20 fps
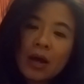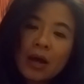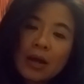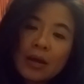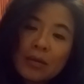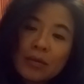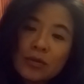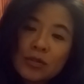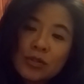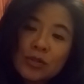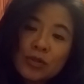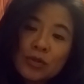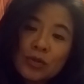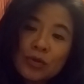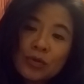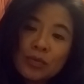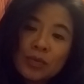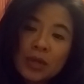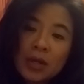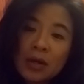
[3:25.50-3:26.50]

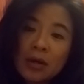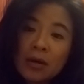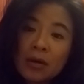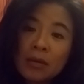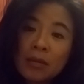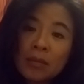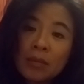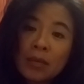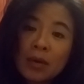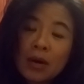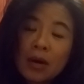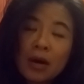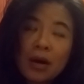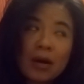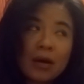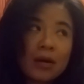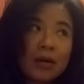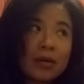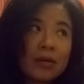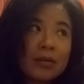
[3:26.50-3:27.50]
to become
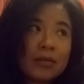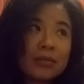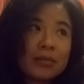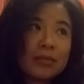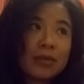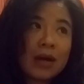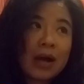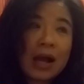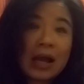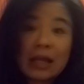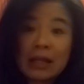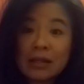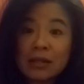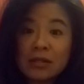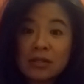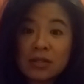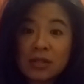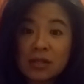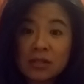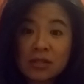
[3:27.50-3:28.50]
highly
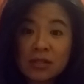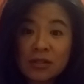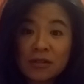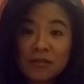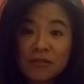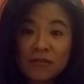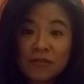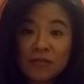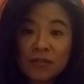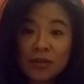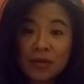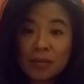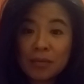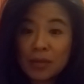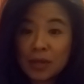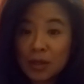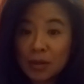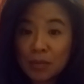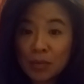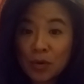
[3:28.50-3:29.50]
sensitive
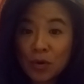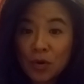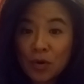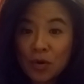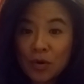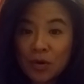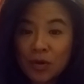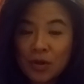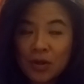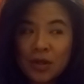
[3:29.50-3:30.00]
people,